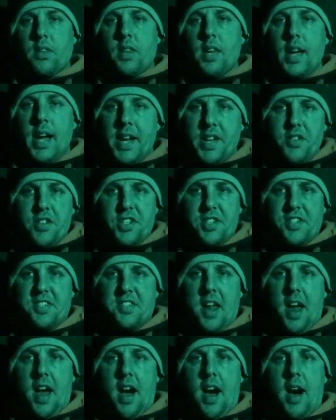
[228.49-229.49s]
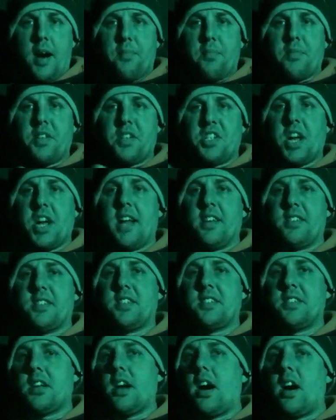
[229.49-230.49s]
and you just set up, the
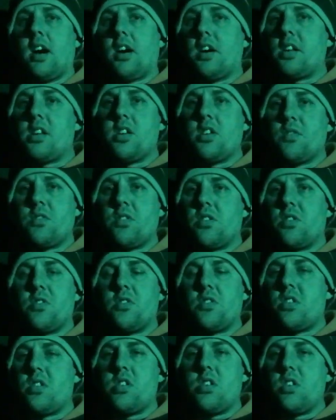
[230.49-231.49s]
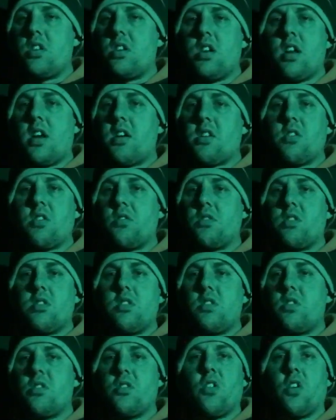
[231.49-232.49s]
chances are you're
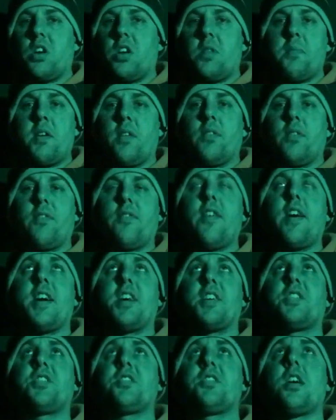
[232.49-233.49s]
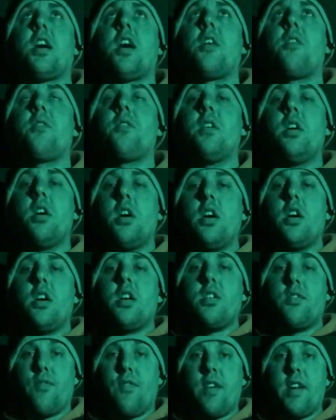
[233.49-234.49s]
not going to be on the fish. So
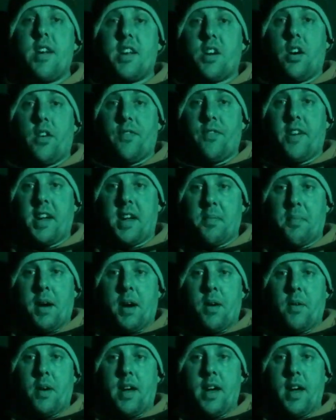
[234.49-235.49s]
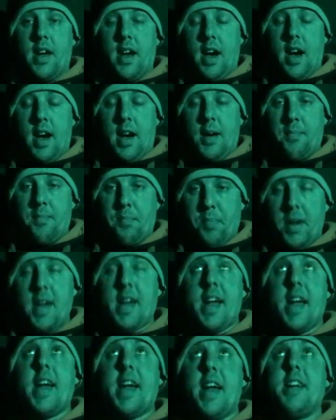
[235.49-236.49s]
you've really got to think about it. But
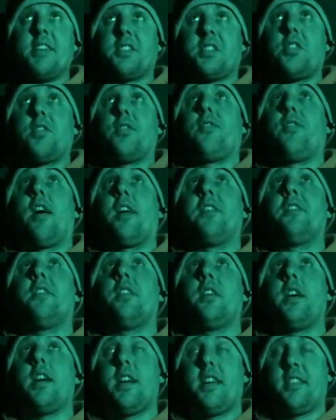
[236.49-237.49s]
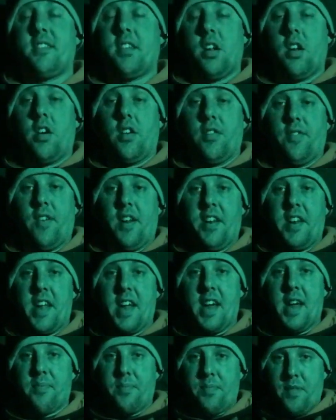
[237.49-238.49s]
it is good fun. It's a lot of fun
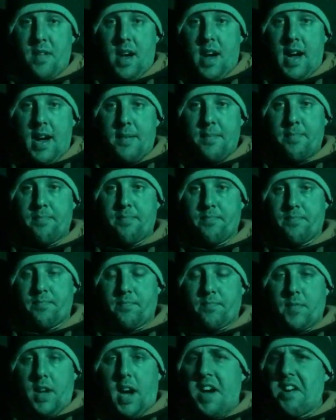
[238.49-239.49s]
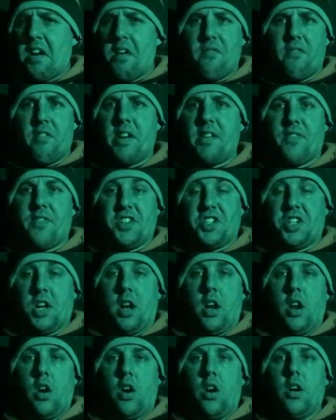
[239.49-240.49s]
here. I don't really fish it
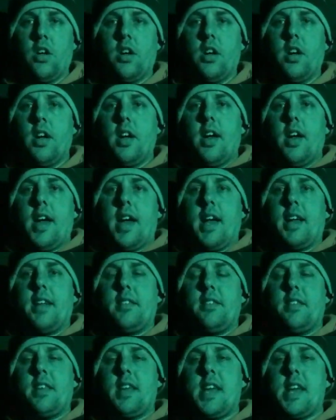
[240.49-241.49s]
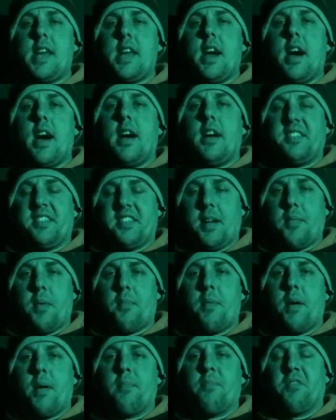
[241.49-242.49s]
a lot in the summer
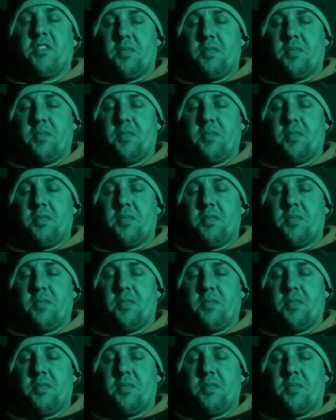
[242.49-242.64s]
months